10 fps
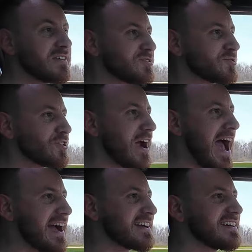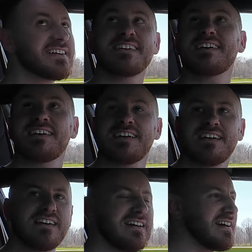this track.
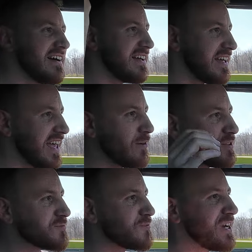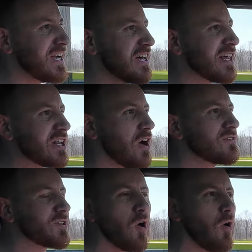It was really
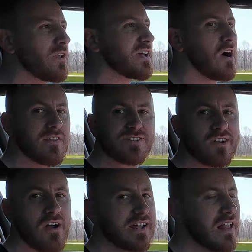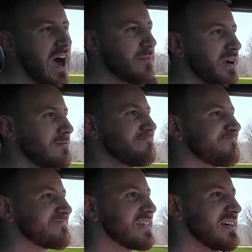close to holding on the starting line, but
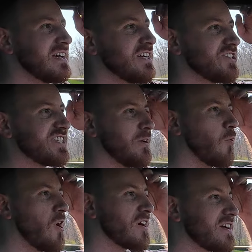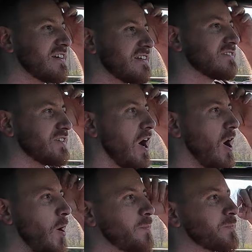just didn't work.
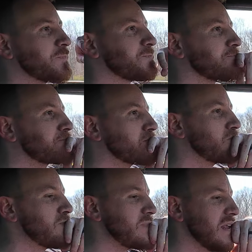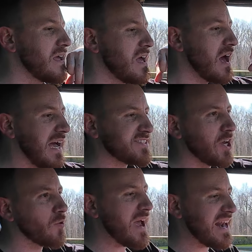So I
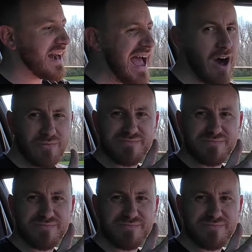still ran it out,